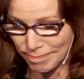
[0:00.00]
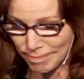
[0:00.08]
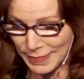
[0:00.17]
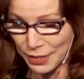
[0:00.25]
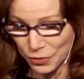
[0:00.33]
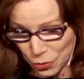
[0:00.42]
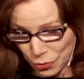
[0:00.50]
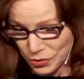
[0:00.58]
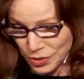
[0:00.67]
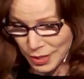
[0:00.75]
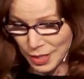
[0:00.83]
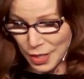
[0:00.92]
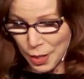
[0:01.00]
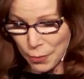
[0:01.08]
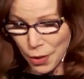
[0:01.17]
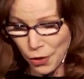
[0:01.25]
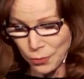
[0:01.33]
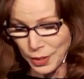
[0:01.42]
And of course,
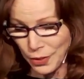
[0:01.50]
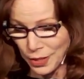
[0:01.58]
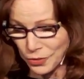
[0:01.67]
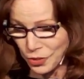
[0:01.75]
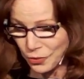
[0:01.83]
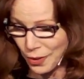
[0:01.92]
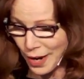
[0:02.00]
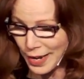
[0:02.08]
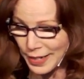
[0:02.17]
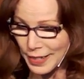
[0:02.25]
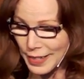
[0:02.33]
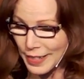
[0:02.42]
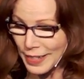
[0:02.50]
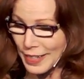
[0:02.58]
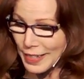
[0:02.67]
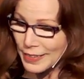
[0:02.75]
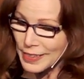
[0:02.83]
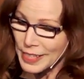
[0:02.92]
Paul went on to write,
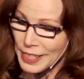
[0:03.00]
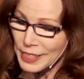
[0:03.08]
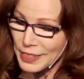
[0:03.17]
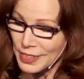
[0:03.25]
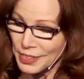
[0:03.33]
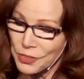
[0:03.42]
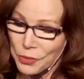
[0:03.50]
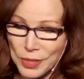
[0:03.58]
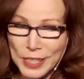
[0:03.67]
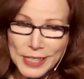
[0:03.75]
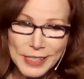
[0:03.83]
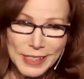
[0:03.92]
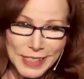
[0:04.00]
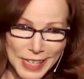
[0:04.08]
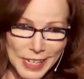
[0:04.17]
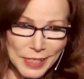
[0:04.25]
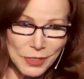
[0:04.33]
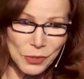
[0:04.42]
these three
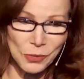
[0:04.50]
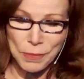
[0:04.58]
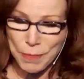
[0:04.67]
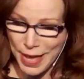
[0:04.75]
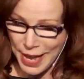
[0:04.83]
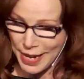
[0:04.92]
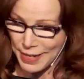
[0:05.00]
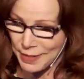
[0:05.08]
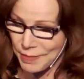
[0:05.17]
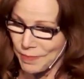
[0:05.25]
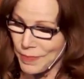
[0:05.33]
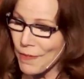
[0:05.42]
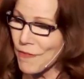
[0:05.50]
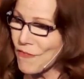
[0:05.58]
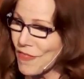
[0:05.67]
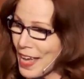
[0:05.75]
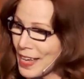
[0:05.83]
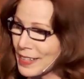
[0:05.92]
things remain:
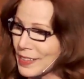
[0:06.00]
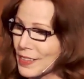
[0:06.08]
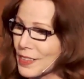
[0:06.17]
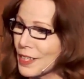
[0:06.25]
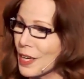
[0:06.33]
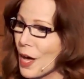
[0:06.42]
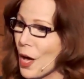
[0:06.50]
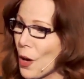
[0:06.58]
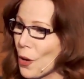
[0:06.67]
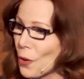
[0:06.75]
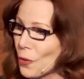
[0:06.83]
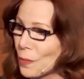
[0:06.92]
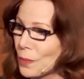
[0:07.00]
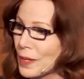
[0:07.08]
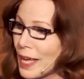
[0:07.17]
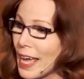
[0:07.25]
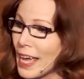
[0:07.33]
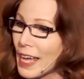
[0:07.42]
faith, hope,
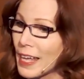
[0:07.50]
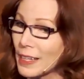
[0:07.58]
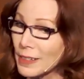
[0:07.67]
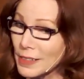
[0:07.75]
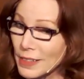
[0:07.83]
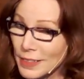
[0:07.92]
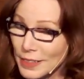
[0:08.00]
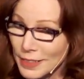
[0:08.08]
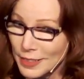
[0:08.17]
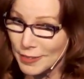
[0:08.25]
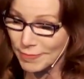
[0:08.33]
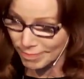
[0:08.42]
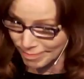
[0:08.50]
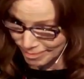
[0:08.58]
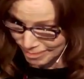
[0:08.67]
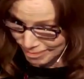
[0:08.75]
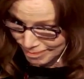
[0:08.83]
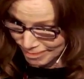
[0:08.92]
and
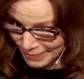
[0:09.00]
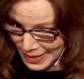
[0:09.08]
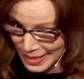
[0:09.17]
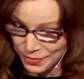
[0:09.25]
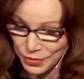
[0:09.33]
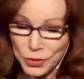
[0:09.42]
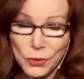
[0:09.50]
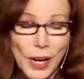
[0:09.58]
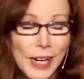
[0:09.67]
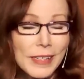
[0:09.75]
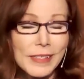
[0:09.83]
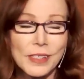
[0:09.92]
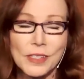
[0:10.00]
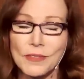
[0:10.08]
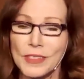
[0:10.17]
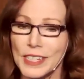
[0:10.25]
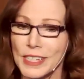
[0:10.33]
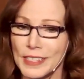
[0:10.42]
the greatest of
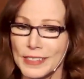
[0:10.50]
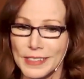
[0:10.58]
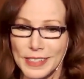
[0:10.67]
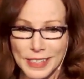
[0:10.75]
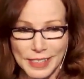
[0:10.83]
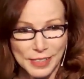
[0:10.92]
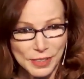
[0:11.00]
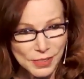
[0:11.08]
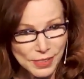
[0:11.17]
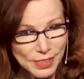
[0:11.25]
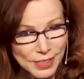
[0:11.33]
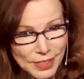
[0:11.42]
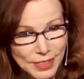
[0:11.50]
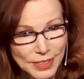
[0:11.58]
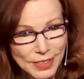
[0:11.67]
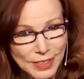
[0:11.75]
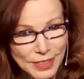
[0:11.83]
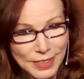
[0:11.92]
these is
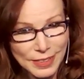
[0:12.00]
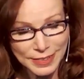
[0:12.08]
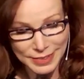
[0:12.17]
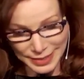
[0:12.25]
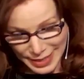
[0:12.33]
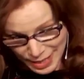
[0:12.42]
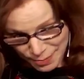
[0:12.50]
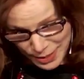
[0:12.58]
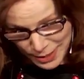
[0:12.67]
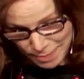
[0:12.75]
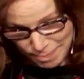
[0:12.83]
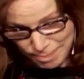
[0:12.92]
love. Amen.